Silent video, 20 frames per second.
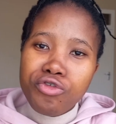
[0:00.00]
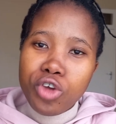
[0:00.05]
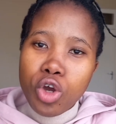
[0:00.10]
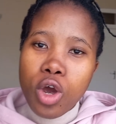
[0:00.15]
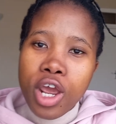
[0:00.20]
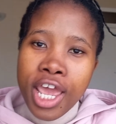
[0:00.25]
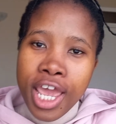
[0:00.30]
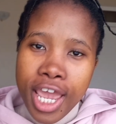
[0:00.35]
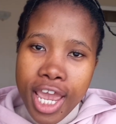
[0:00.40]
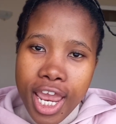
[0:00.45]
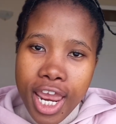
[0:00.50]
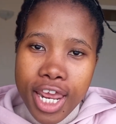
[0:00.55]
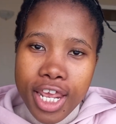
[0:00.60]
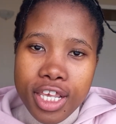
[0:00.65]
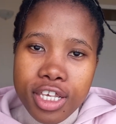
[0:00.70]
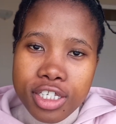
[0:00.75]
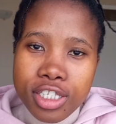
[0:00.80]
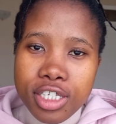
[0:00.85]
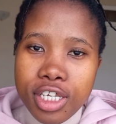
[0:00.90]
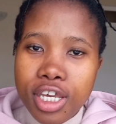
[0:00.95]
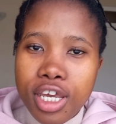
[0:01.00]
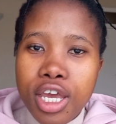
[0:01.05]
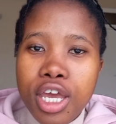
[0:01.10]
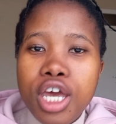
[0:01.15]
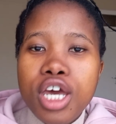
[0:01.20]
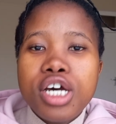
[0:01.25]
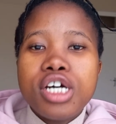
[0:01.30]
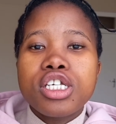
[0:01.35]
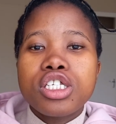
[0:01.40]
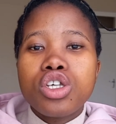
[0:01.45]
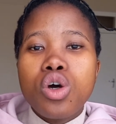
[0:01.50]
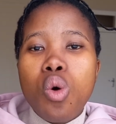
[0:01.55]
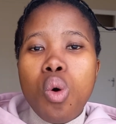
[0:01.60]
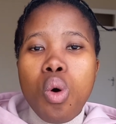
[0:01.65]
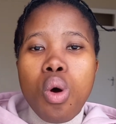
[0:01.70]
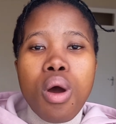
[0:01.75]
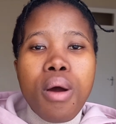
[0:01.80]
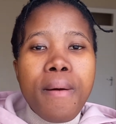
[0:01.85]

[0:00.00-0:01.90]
hair, you see. So